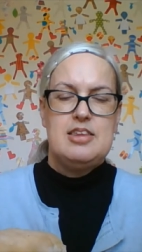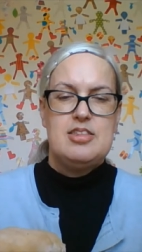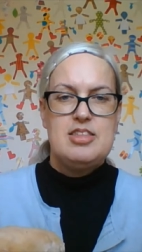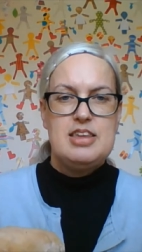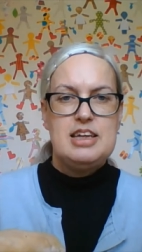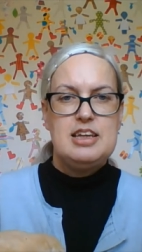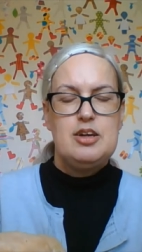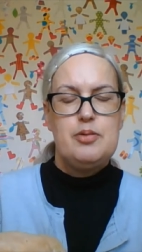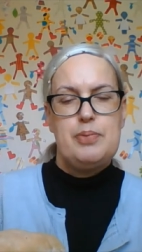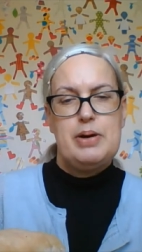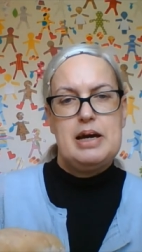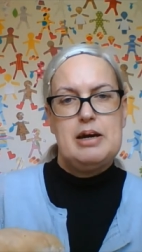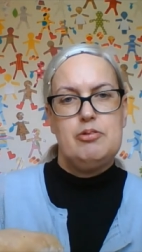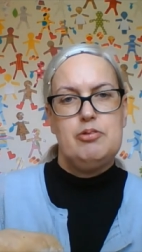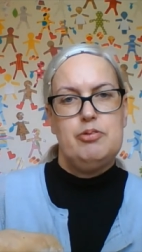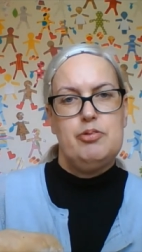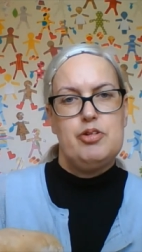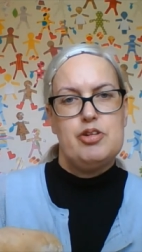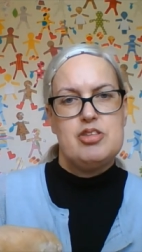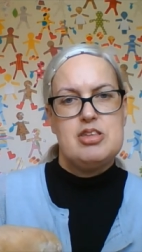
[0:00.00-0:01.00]
think
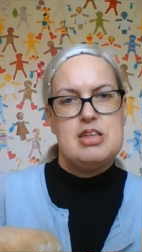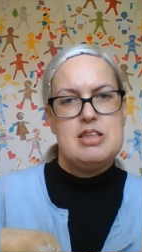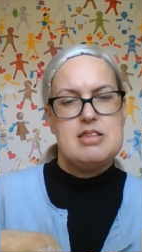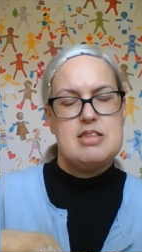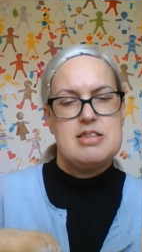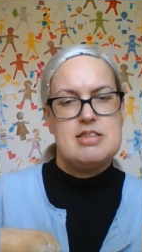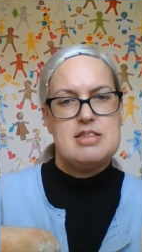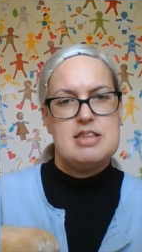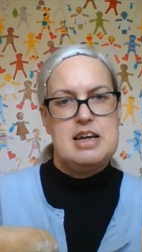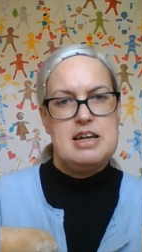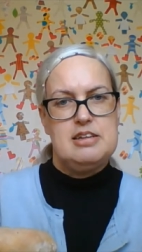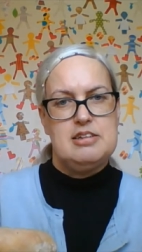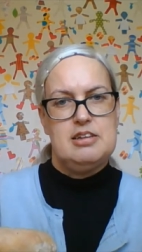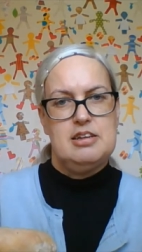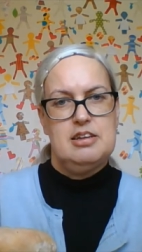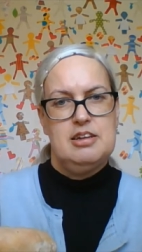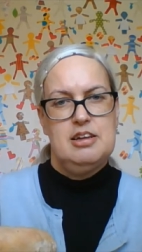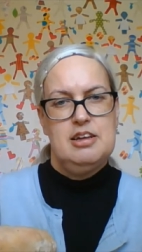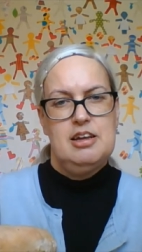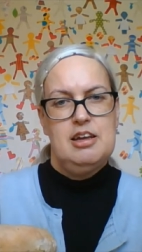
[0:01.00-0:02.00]
about what Jesus said
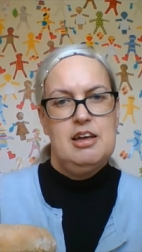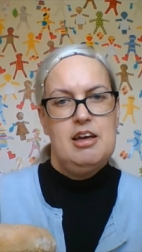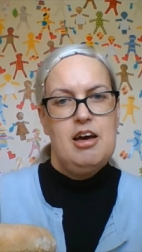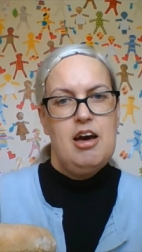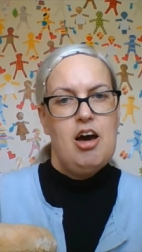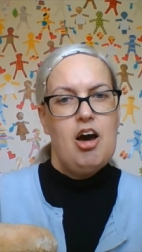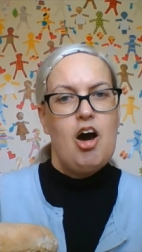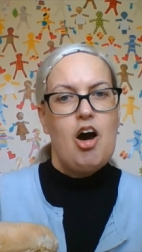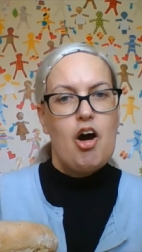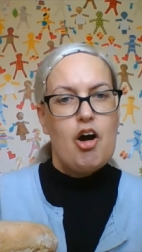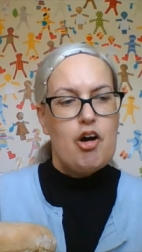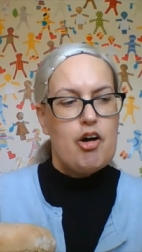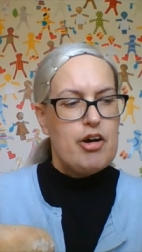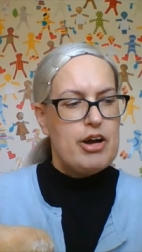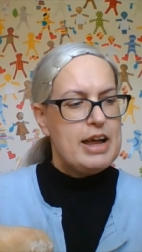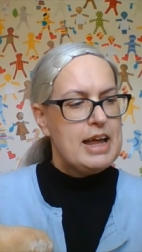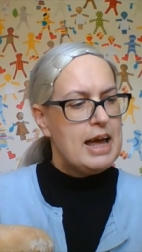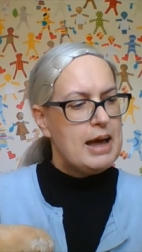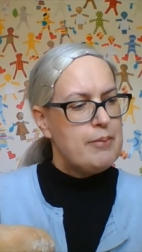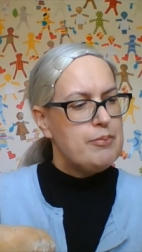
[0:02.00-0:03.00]

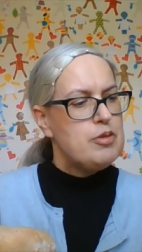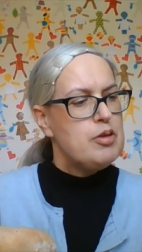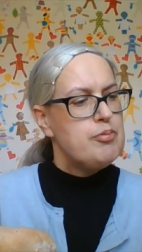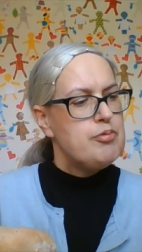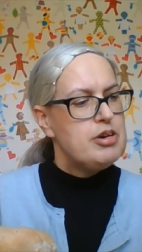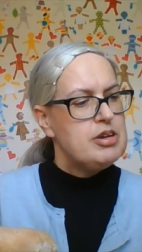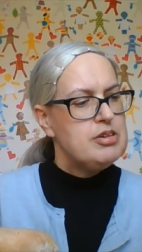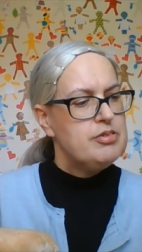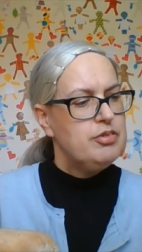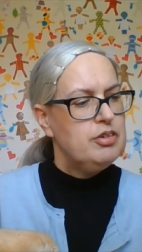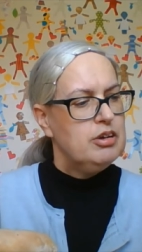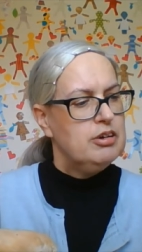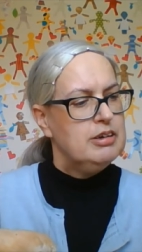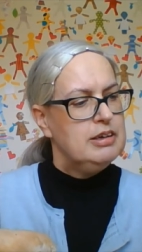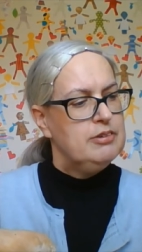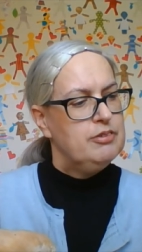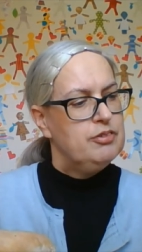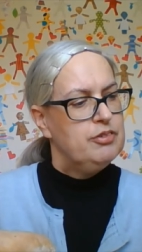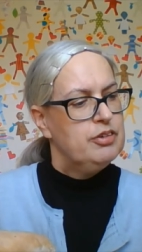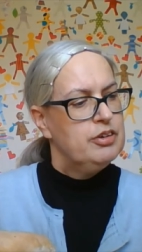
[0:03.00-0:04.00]
I am the bread of life.